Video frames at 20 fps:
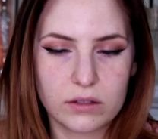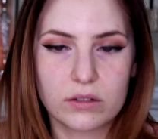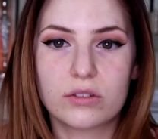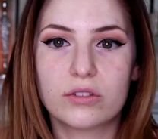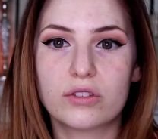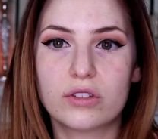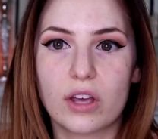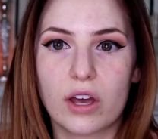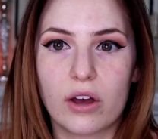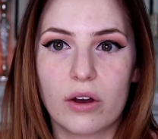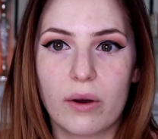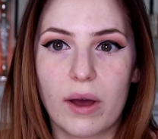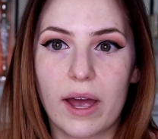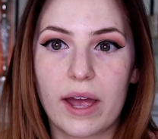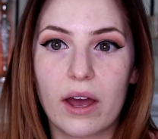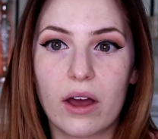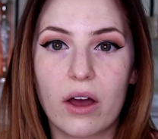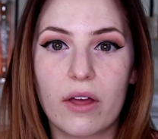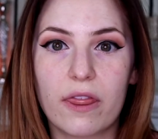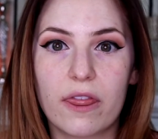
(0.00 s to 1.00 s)

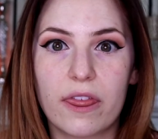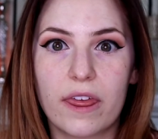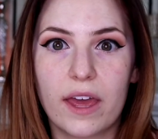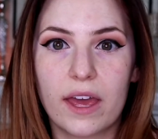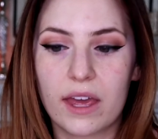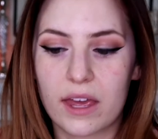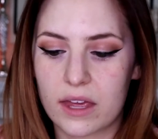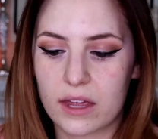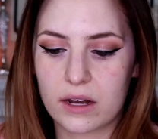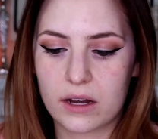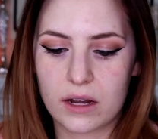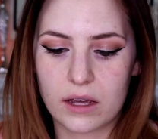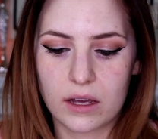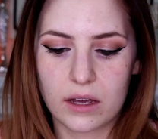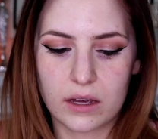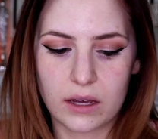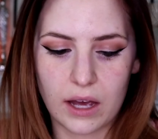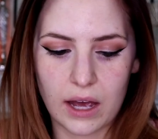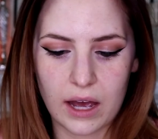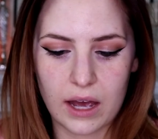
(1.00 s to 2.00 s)
So then
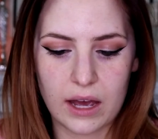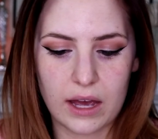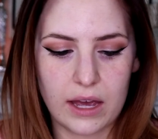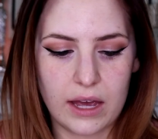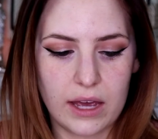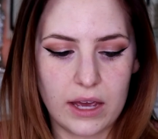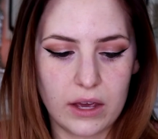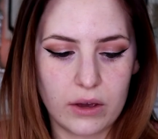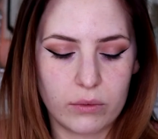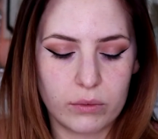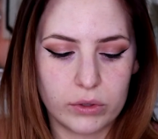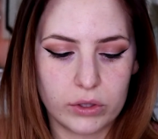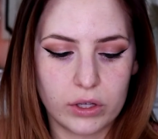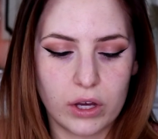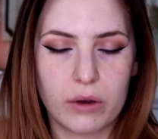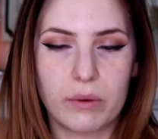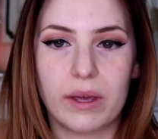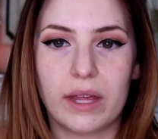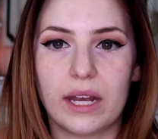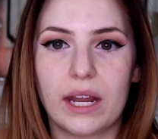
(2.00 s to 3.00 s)
I will
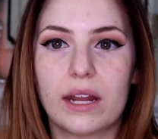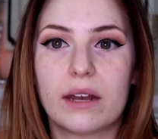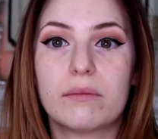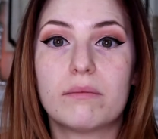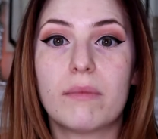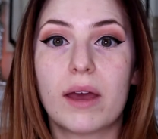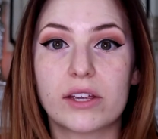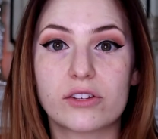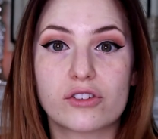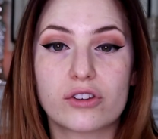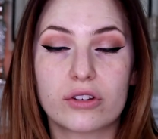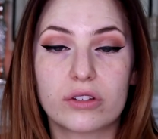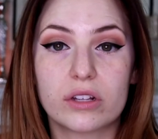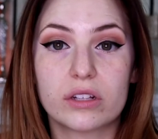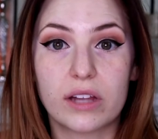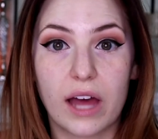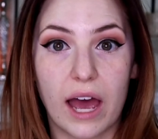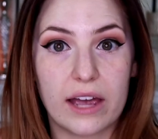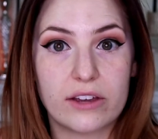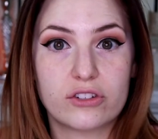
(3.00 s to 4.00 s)
go in and measure
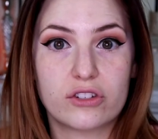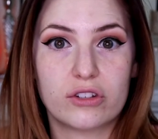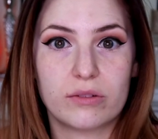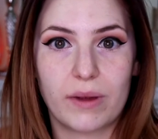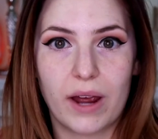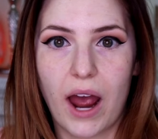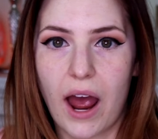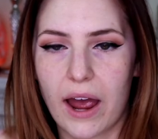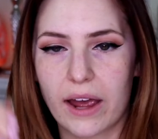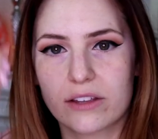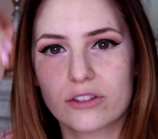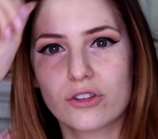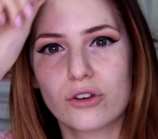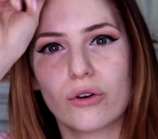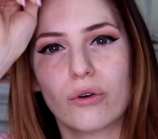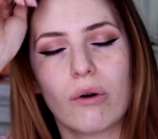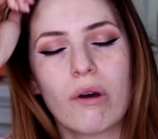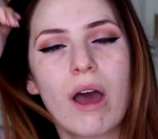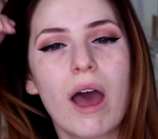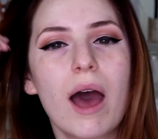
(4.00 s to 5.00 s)
the lash to my eye.
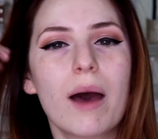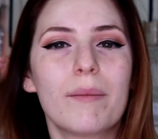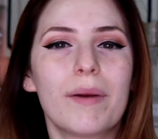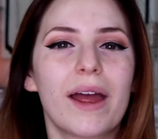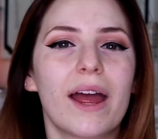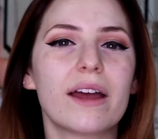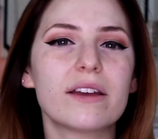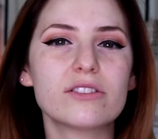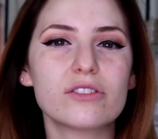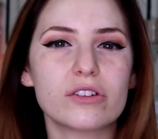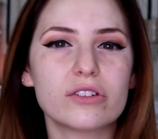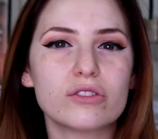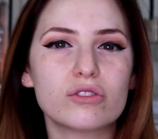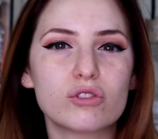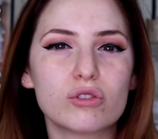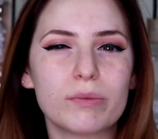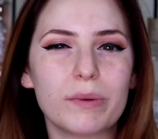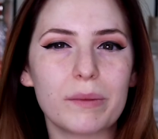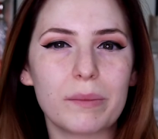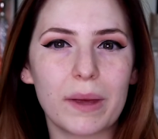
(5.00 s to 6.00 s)
So my eyes aren't
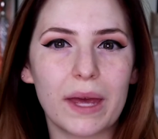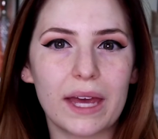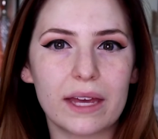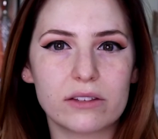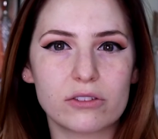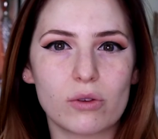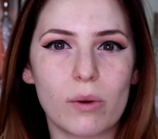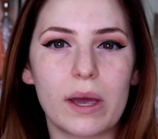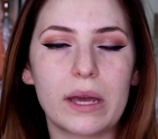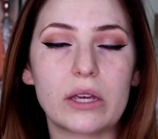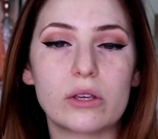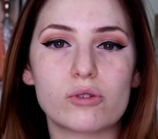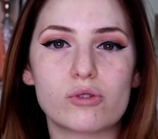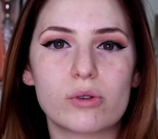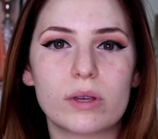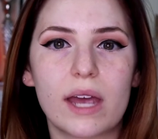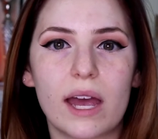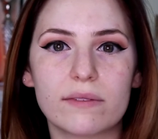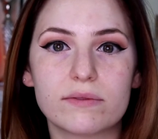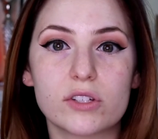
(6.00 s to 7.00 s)
super big, so I
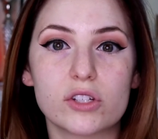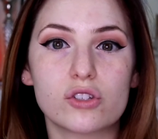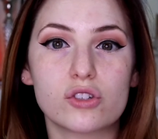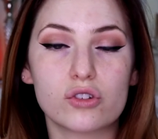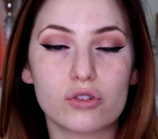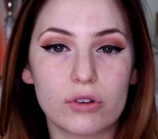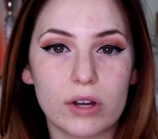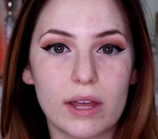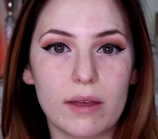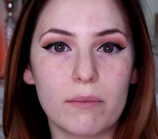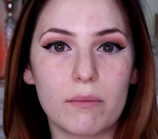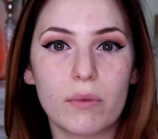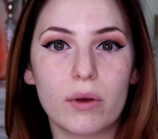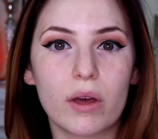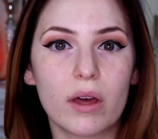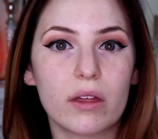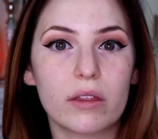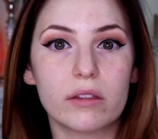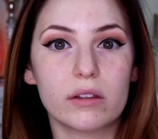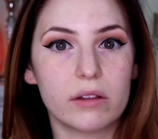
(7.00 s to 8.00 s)
usually have to
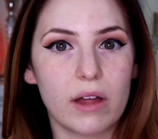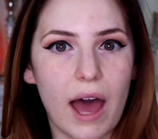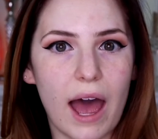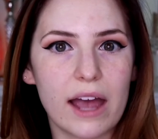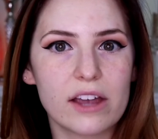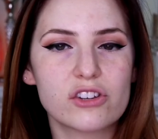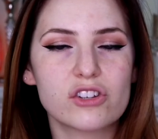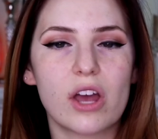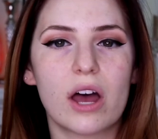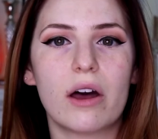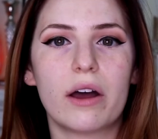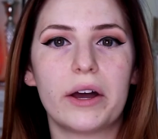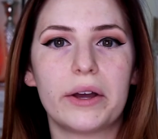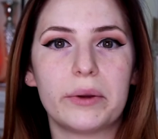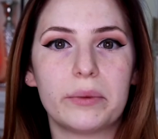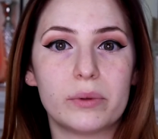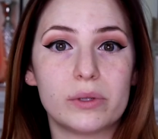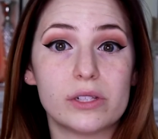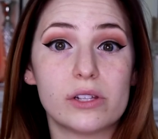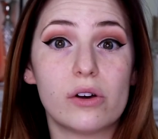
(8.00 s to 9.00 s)
trim the lash.
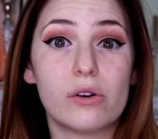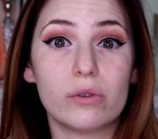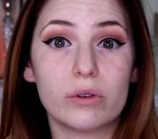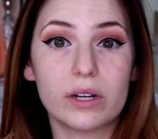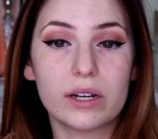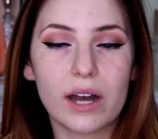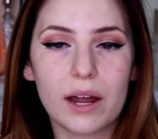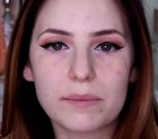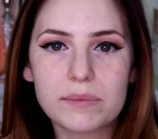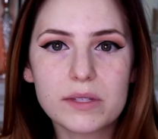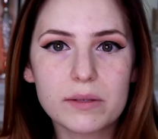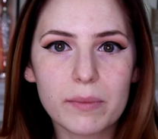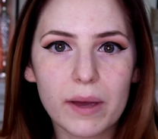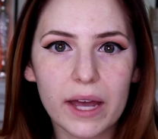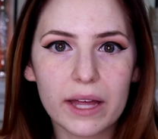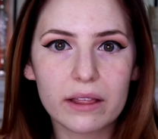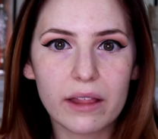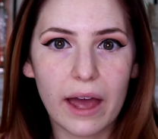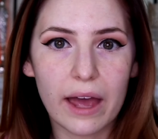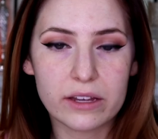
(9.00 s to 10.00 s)
I will hold it up to
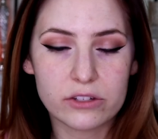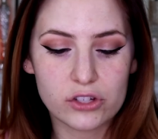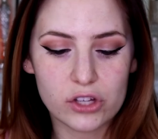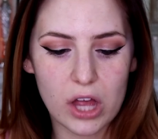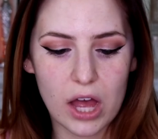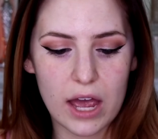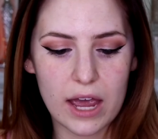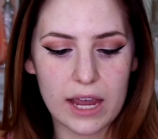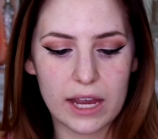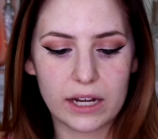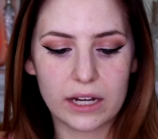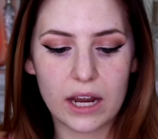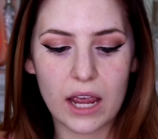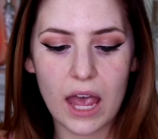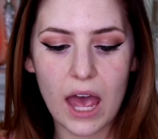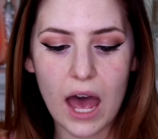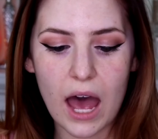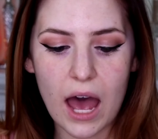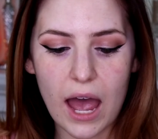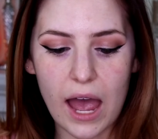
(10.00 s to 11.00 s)
my lash line
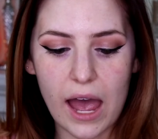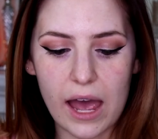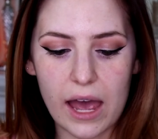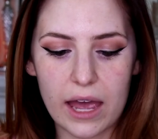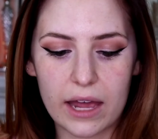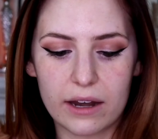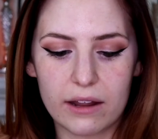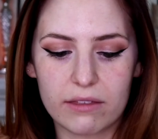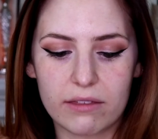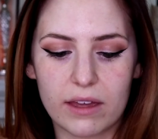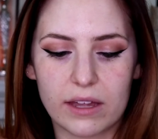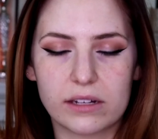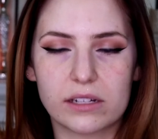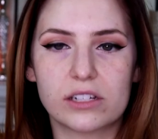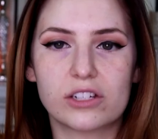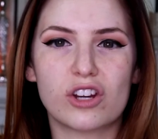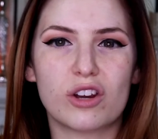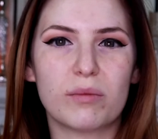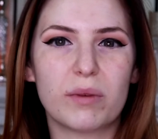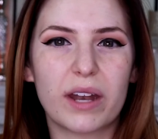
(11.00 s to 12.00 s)
and then
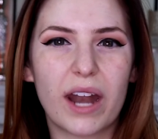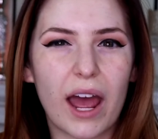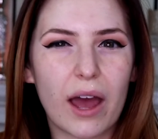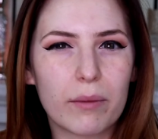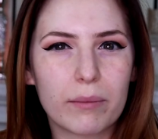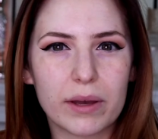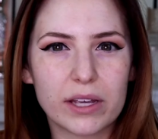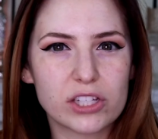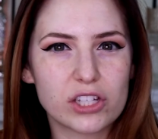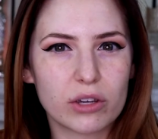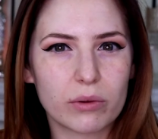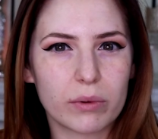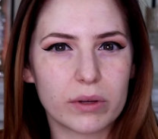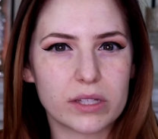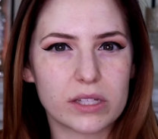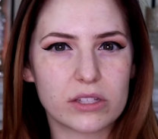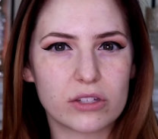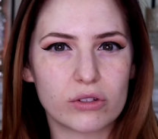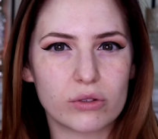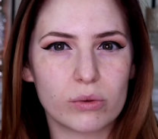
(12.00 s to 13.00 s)
determine how much I
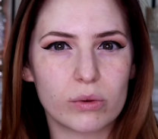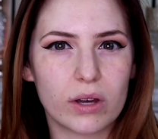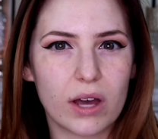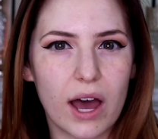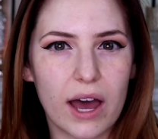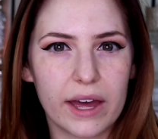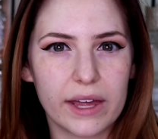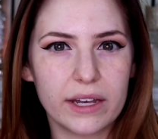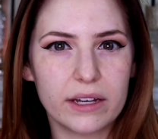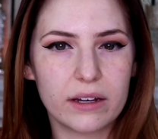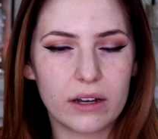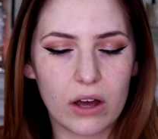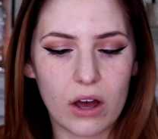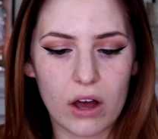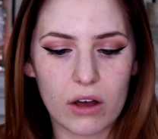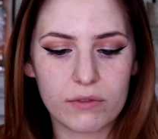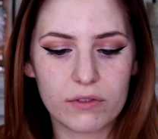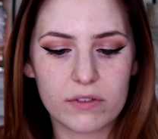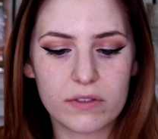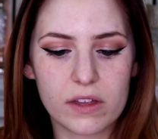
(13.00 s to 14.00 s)
want to cut
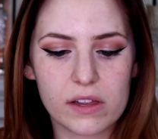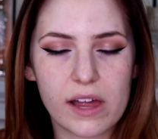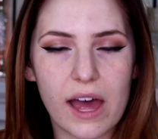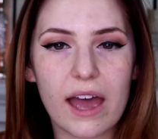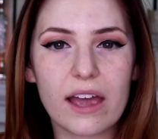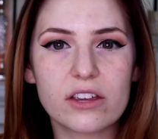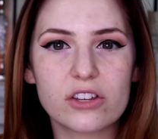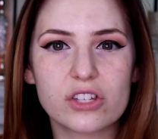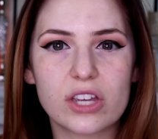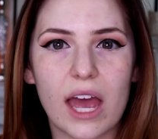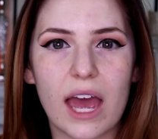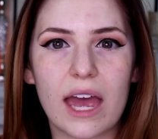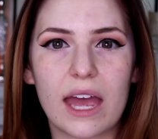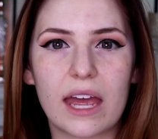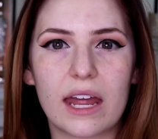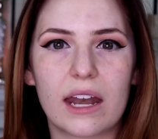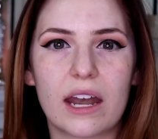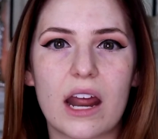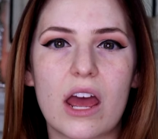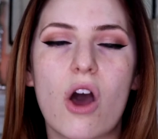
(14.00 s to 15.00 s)
off of the lash,
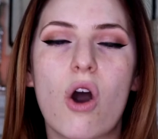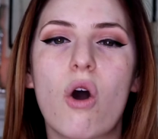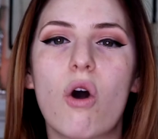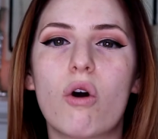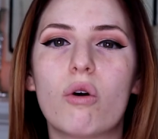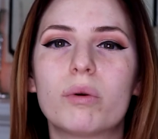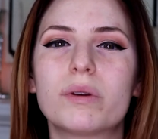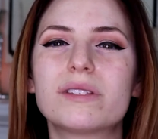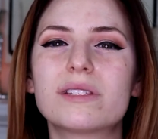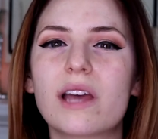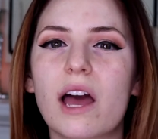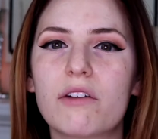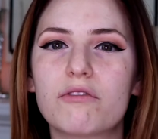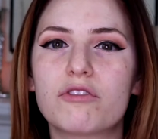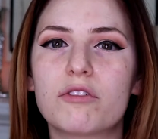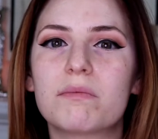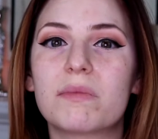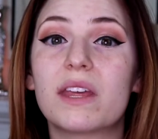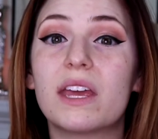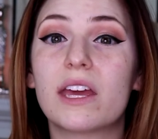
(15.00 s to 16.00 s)
and always cut
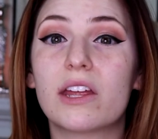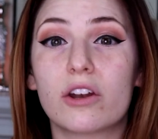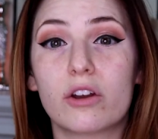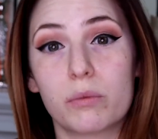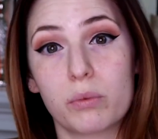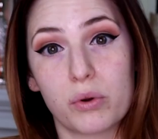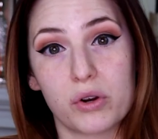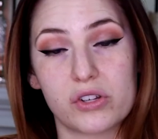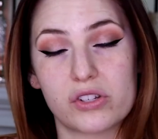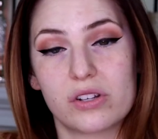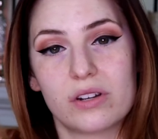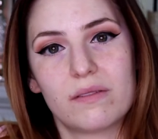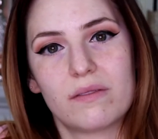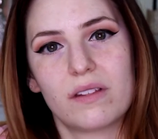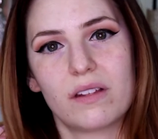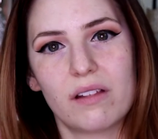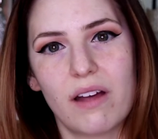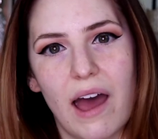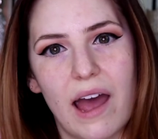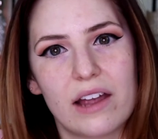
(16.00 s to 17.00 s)
from the inner portion of
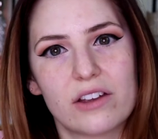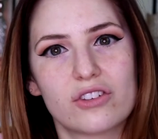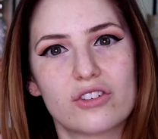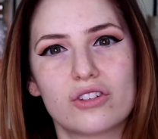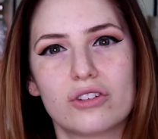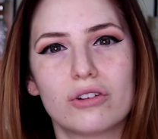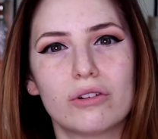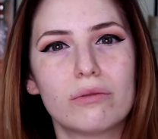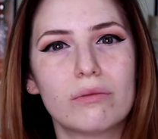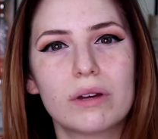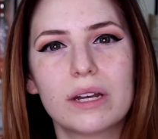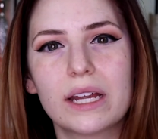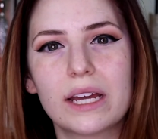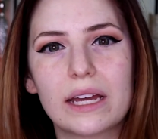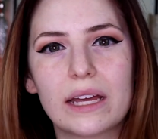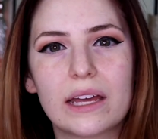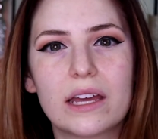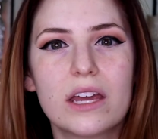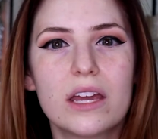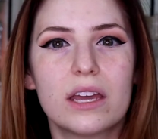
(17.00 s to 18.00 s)
the lash. You don't want
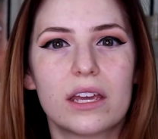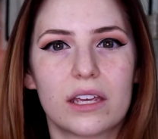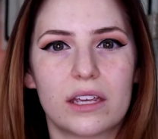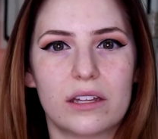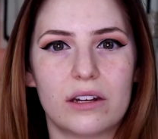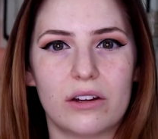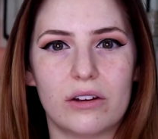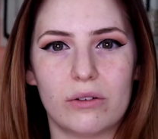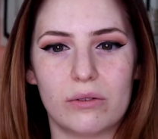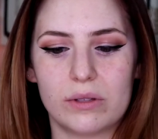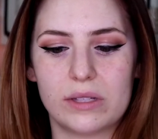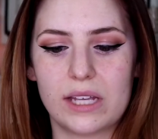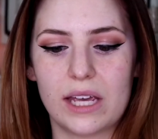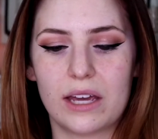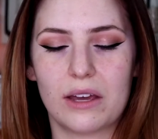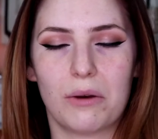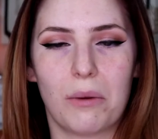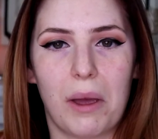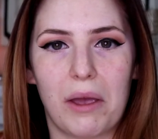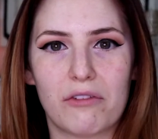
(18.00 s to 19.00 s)
to,
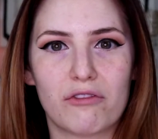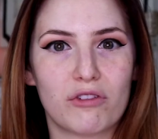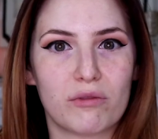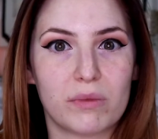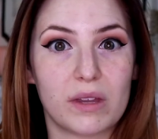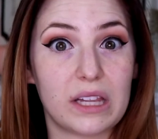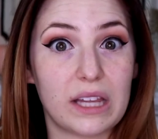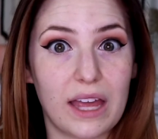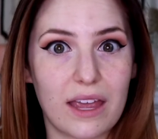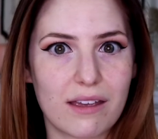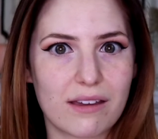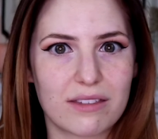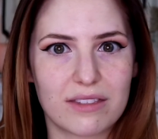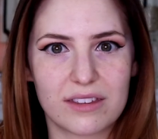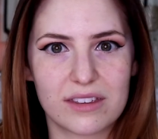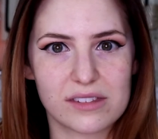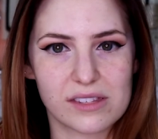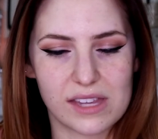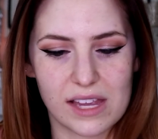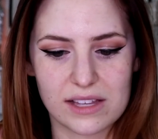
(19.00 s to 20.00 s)
take away from the length
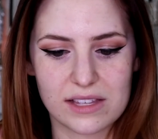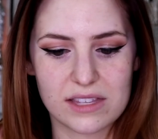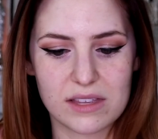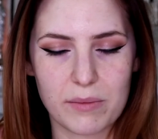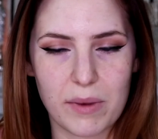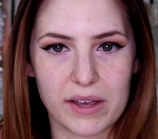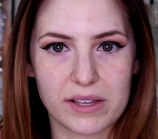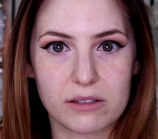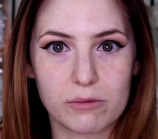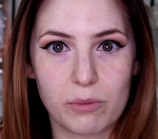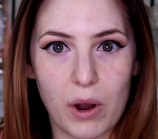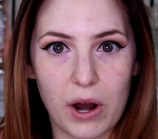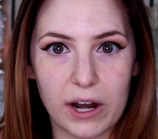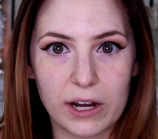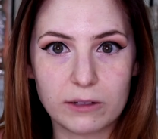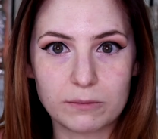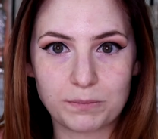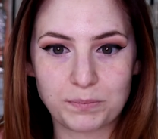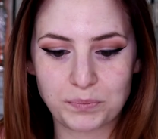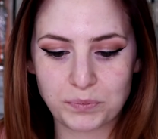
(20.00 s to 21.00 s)
because that's the best
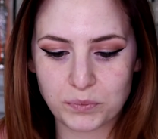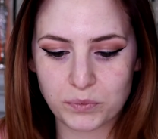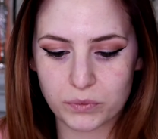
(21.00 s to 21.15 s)
part.